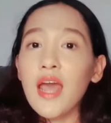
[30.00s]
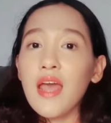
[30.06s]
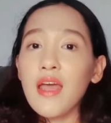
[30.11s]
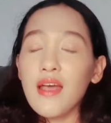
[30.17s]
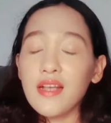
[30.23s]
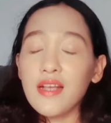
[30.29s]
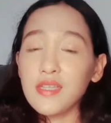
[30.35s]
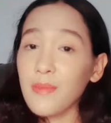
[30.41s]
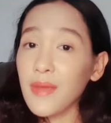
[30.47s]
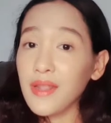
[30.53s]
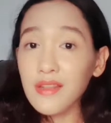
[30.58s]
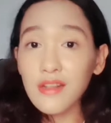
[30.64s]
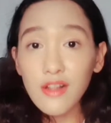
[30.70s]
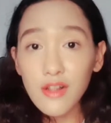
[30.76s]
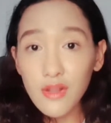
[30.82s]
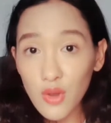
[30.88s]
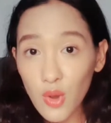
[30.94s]
As a mental
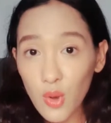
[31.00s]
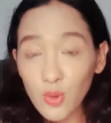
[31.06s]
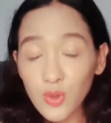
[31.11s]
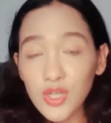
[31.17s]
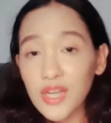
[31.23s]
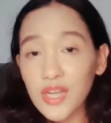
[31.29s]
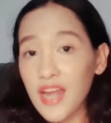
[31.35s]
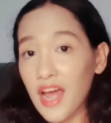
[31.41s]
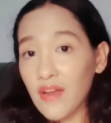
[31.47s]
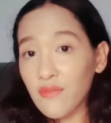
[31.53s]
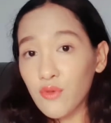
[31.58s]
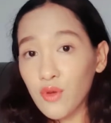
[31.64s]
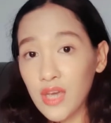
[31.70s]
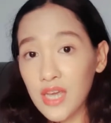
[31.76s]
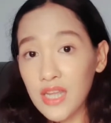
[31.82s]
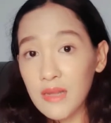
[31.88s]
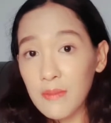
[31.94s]
health coach and
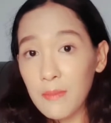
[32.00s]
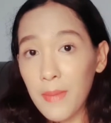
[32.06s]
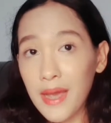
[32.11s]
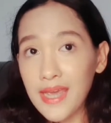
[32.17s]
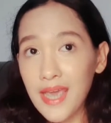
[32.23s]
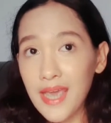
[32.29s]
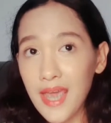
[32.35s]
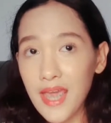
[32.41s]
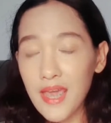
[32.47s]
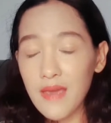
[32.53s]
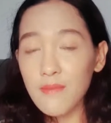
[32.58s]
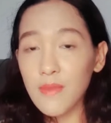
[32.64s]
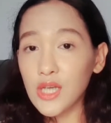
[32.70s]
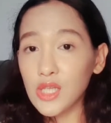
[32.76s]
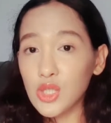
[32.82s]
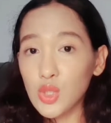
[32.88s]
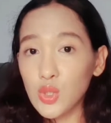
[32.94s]
advocate, my aim
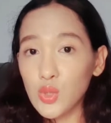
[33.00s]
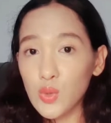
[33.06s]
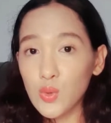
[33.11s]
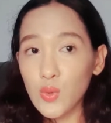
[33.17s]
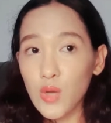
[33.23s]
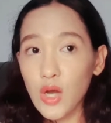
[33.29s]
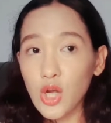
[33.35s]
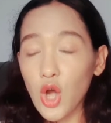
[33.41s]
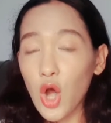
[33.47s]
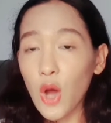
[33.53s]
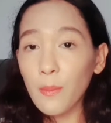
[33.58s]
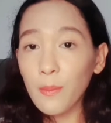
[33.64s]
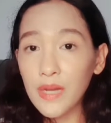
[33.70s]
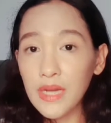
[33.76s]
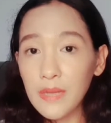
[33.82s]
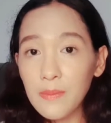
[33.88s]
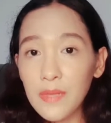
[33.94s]
is to
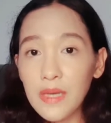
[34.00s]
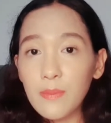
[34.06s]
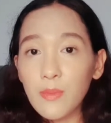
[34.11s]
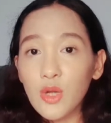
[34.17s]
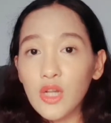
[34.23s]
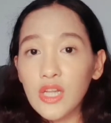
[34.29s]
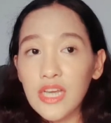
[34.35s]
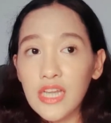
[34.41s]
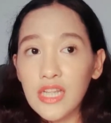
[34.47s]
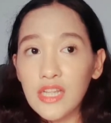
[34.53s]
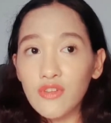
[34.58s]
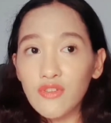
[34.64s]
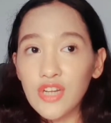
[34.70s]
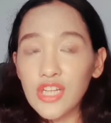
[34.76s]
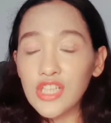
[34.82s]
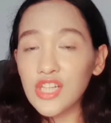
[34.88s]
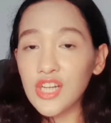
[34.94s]
accompany people in
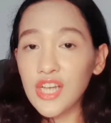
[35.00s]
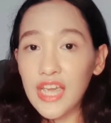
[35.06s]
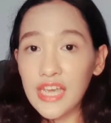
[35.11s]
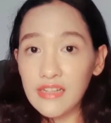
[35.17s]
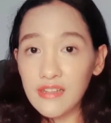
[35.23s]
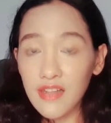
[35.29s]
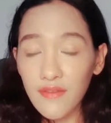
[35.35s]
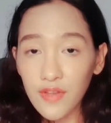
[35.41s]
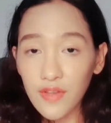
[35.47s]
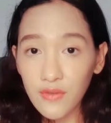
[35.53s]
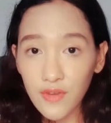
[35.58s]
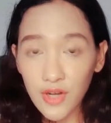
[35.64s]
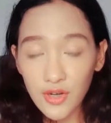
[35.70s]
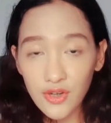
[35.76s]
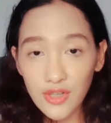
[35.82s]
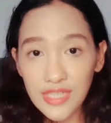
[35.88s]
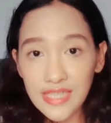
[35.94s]
reaching a level of
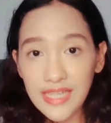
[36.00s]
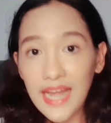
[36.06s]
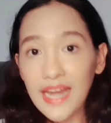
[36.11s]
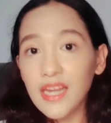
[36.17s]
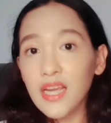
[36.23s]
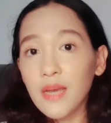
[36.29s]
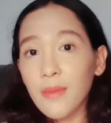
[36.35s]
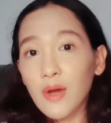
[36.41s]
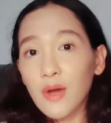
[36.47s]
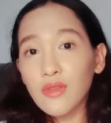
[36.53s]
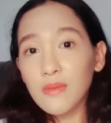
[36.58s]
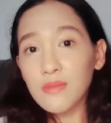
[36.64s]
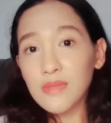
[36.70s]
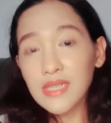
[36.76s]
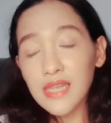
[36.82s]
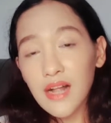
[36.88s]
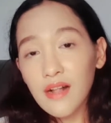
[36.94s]
understanding about
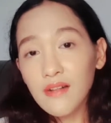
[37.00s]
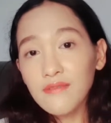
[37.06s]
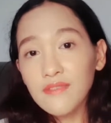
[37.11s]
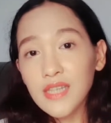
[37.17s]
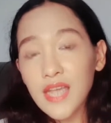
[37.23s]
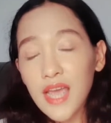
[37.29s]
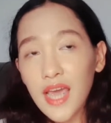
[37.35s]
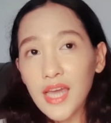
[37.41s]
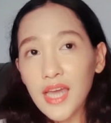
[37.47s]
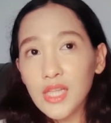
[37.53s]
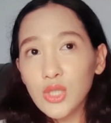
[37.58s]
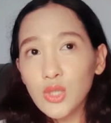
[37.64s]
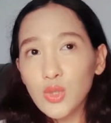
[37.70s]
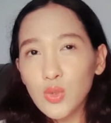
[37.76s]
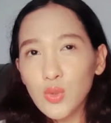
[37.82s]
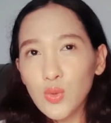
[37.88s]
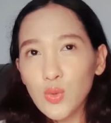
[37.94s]
themselves and
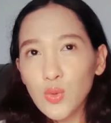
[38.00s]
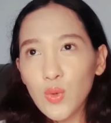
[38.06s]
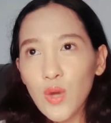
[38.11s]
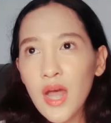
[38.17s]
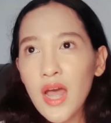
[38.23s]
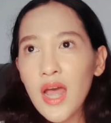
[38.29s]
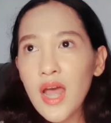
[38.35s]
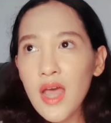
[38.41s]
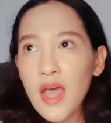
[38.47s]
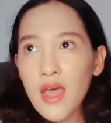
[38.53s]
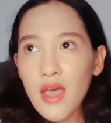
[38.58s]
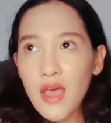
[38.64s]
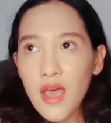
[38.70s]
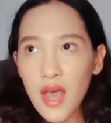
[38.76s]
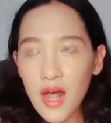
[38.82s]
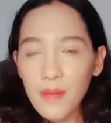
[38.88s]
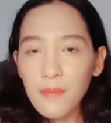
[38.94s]
to
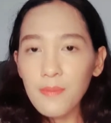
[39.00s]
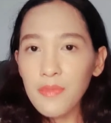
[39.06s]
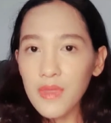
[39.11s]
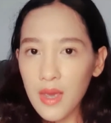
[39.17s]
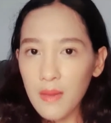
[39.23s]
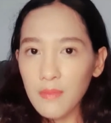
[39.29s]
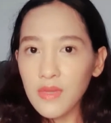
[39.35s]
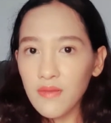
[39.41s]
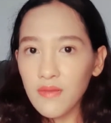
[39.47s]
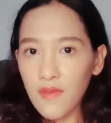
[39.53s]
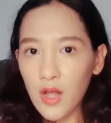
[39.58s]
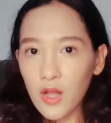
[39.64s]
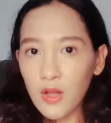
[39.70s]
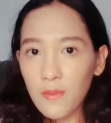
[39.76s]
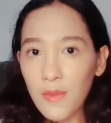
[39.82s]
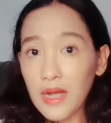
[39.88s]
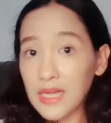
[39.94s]
help them
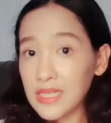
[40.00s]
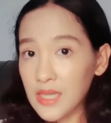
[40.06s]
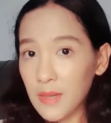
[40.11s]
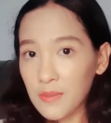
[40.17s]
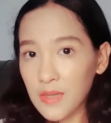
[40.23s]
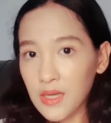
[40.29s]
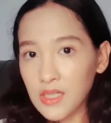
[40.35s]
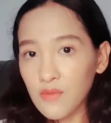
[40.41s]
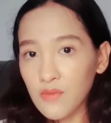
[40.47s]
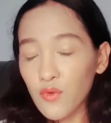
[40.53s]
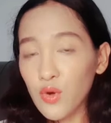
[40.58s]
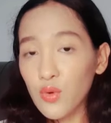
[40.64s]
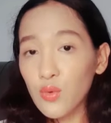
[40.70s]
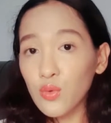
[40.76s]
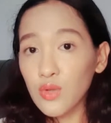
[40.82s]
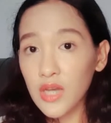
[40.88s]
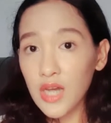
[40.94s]
develop acceptance for
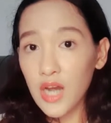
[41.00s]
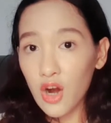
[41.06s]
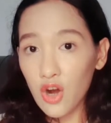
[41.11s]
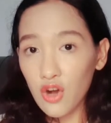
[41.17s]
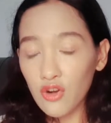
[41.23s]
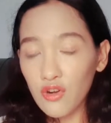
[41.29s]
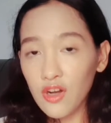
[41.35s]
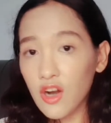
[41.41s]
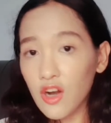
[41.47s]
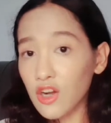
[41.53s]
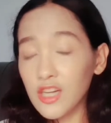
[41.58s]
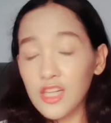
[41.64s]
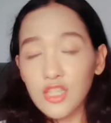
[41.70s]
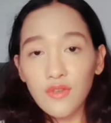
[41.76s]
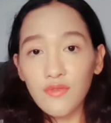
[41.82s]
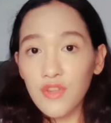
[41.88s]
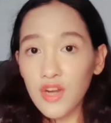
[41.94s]
who they are,
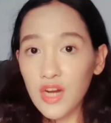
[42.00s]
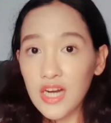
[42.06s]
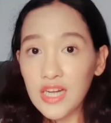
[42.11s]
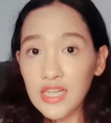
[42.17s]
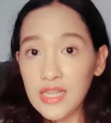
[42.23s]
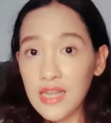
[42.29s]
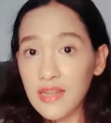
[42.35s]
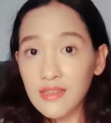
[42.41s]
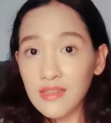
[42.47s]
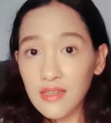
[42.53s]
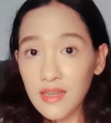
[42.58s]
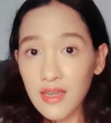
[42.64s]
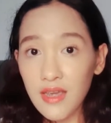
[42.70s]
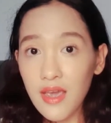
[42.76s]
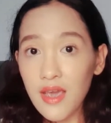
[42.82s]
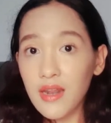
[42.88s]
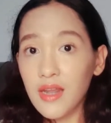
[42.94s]
regardless of their
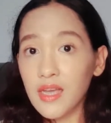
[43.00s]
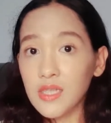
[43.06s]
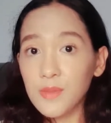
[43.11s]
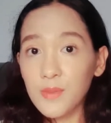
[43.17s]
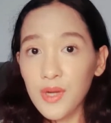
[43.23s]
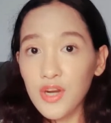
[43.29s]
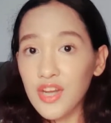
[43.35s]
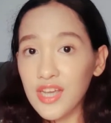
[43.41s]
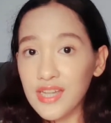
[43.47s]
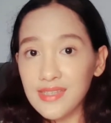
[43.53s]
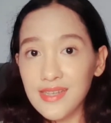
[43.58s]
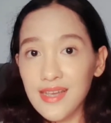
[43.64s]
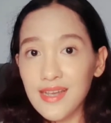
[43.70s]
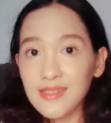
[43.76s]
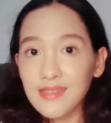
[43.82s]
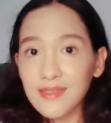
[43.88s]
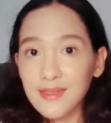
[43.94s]
identity and experiences.